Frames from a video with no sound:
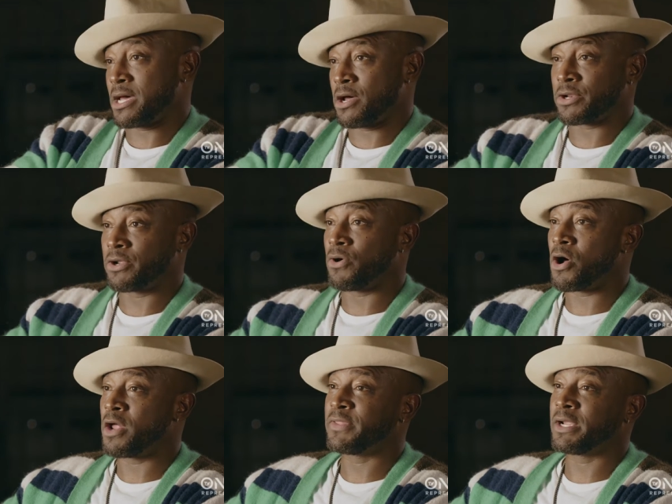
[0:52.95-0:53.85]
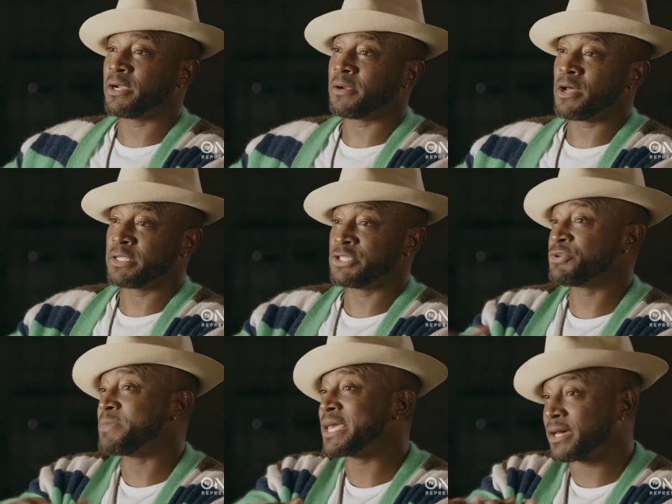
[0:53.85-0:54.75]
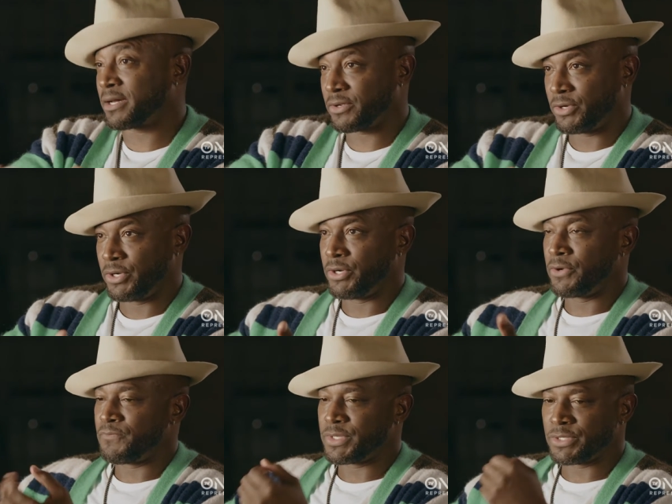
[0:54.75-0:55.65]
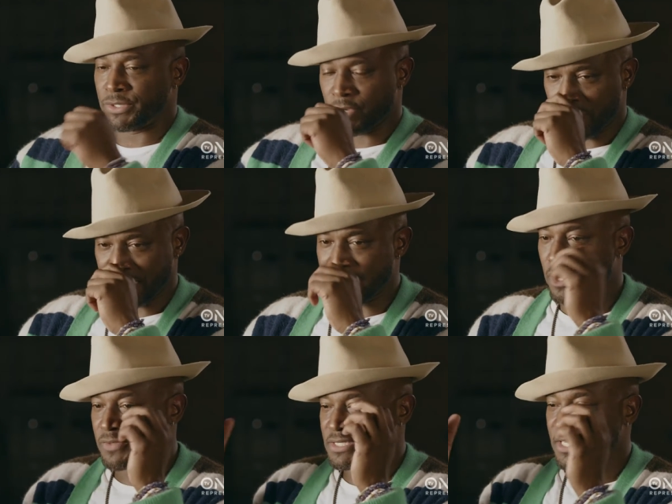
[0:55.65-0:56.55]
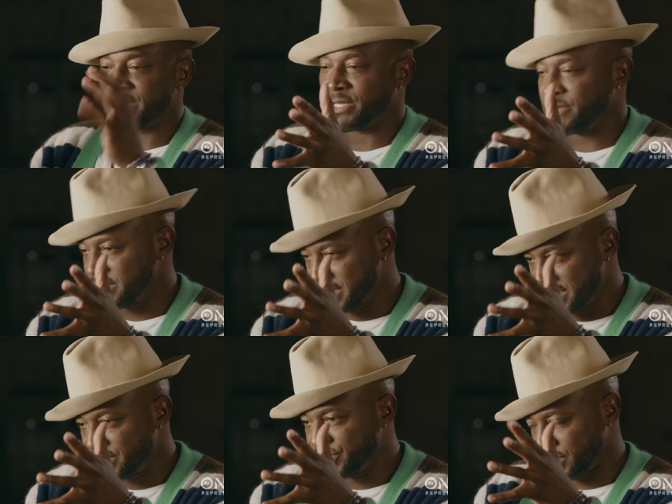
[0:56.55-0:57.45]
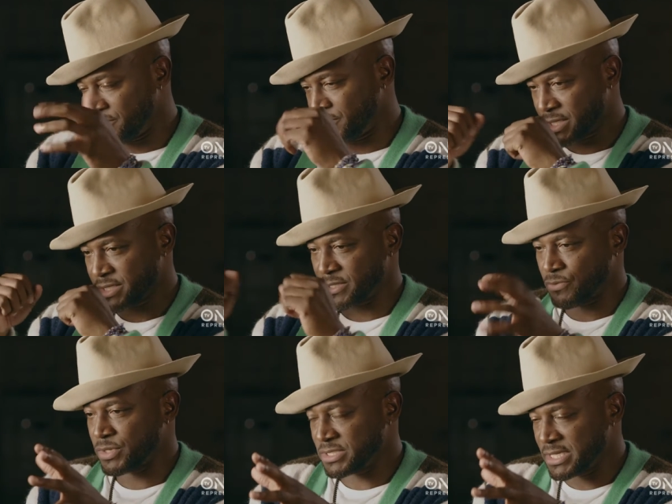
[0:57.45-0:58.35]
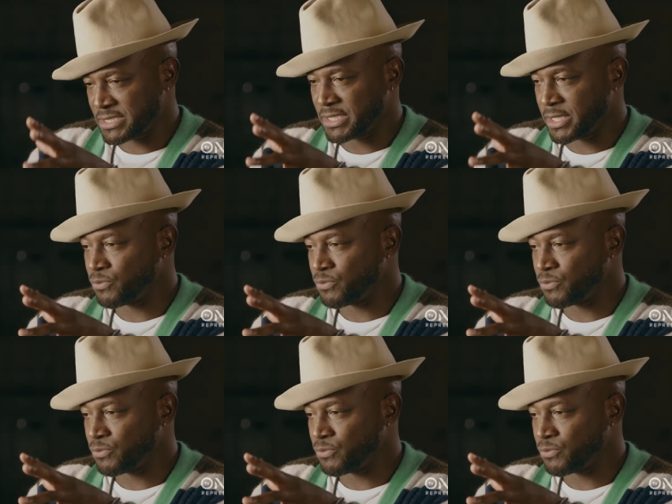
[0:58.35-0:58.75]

you know, on the uh, on in Jamaica, you know, I got all this this attention because I was this lead